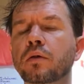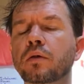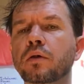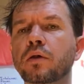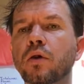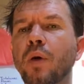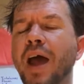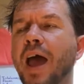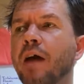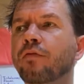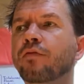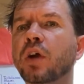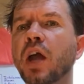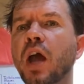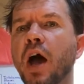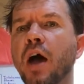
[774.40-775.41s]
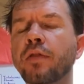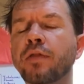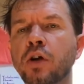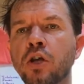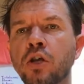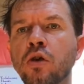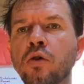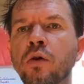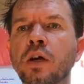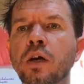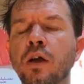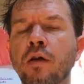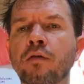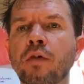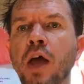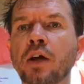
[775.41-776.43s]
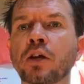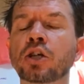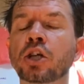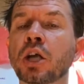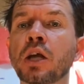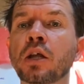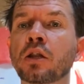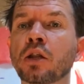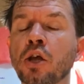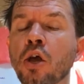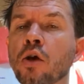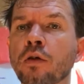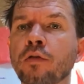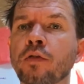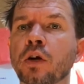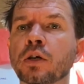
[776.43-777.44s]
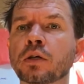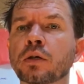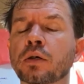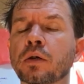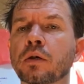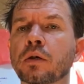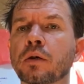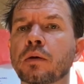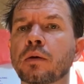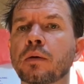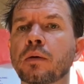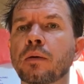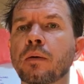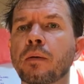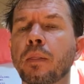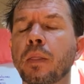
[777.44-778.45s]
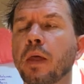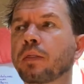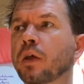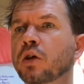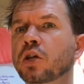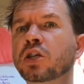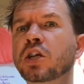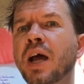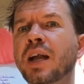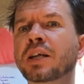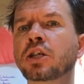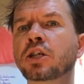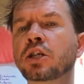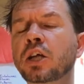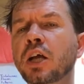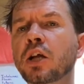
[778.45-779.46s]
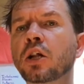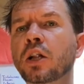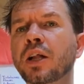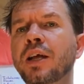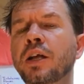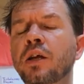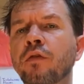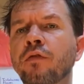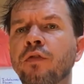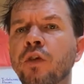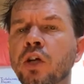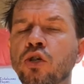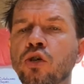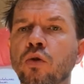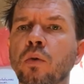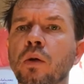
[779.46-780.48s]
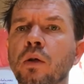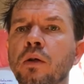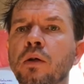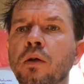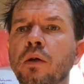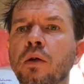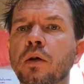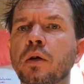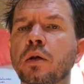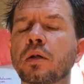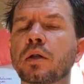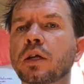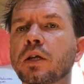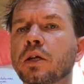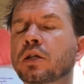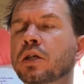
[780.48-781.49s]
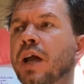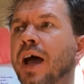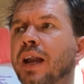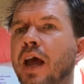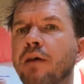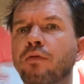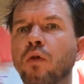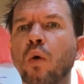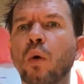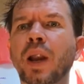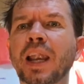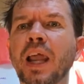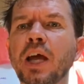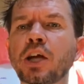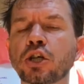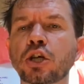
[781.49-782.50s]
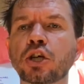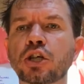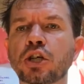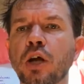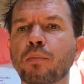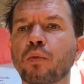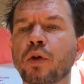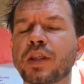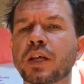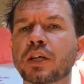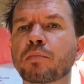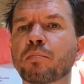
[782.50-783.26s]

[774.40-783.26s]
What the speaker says: to every other unit of energy in the universe, that there is not a single individual that does not have a relationship with its